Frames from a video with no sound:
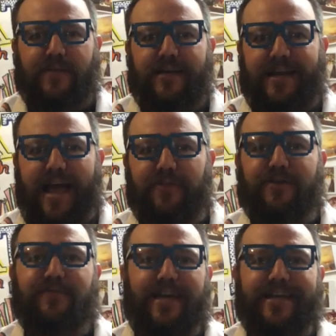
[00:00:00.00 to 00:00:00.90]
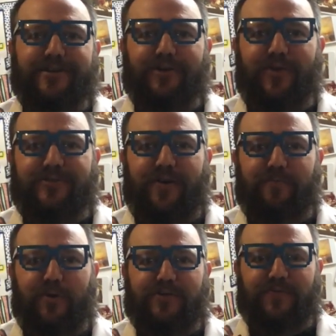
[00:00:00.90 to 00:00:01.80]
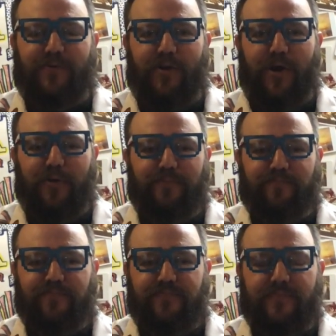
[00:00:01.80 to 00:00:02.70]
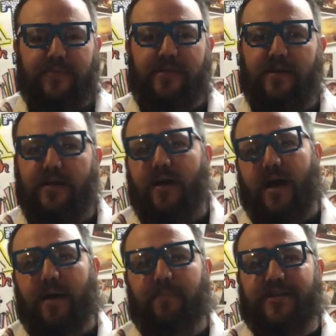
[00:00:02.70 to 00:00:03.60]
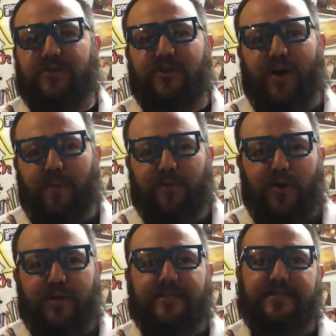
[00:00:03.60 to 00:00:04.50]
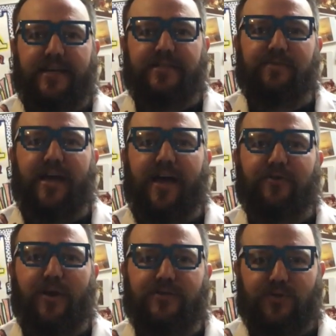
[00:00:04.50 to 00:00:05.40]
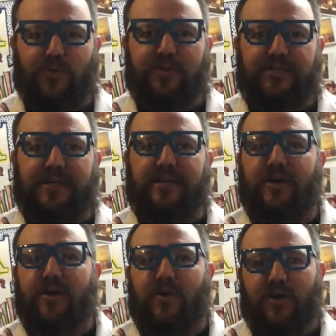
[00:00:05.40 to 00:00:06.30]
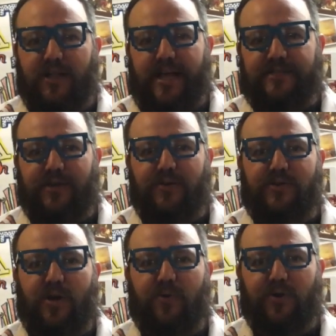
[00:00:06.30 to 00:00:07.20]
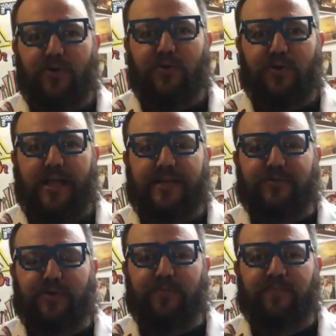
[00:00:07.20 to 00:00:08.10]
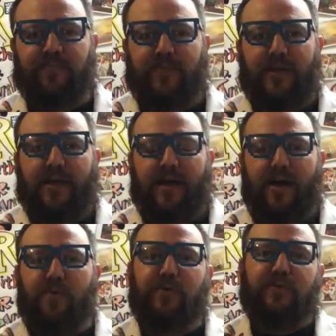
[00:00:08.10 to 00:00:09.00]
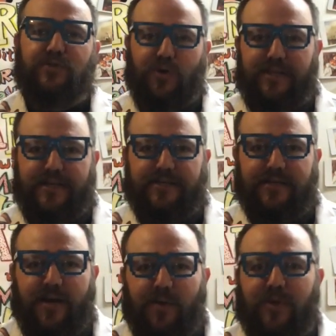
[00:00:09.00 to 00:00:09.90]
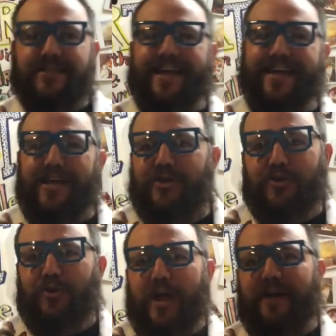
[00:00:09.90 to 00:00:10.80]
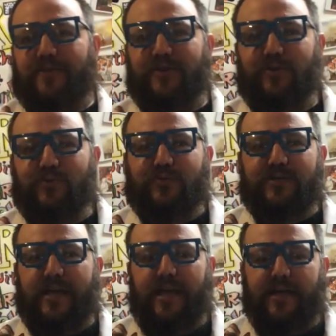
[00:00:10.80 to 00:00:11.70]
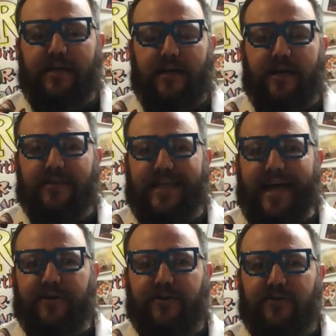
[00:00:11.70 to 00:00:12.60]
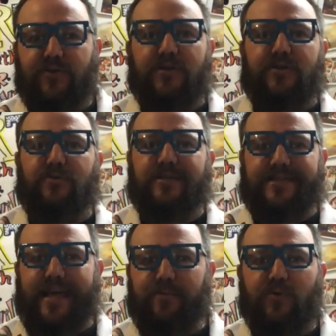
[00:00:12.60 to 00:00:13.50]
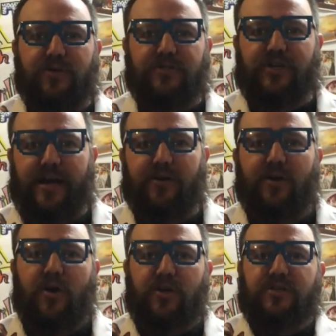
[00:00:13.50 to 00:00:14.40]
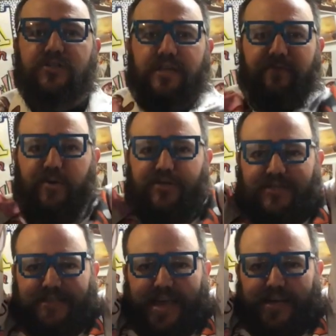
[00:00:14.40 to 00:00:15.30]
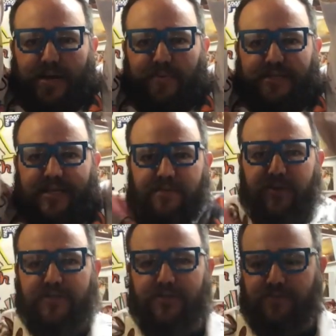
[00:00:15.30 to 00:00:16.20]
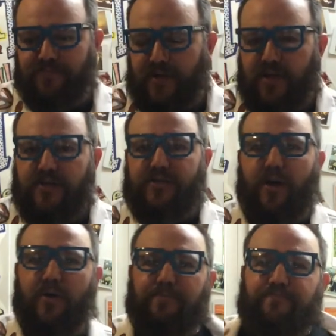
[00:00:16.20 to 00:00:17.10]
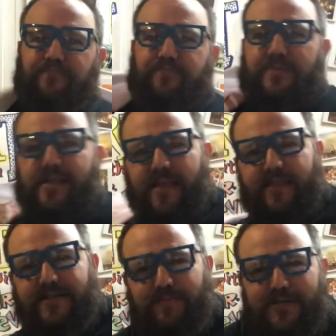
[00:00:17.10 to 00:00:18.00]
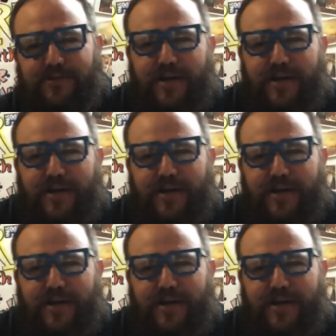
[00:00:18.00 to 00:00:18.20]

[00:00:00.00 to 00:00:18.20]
Now that you've taken your own self-portrait photo, make sure you upload it and send it to me either on Schoology or Class Dojo or Google Classroom. I hope you enjoyed this. Once again, you don't have to use a ladder. You can use a table or a chair, or you can just have the person stand up and take the picture. So, this is Mr.